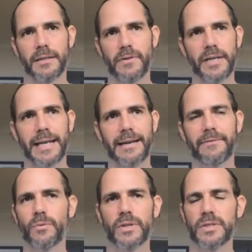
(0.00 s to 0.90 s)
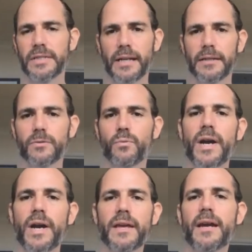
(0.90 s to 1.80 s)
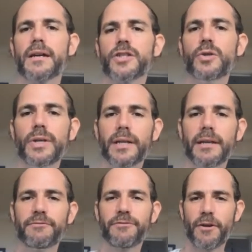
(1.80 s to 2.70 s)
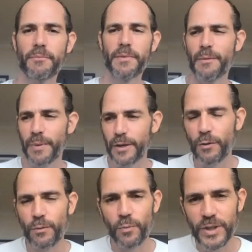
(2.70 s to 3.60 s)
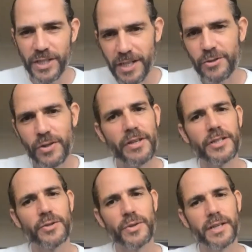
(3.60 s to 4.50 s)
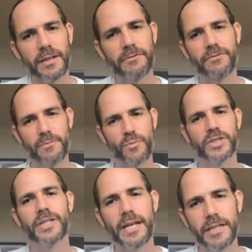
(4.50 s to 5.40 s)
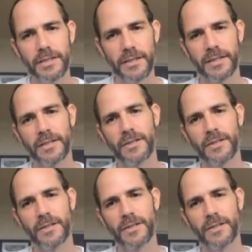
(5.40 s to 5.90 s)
inviting everyone to tell us where they are tuning in from, but not which country they're tuning in from, which nation,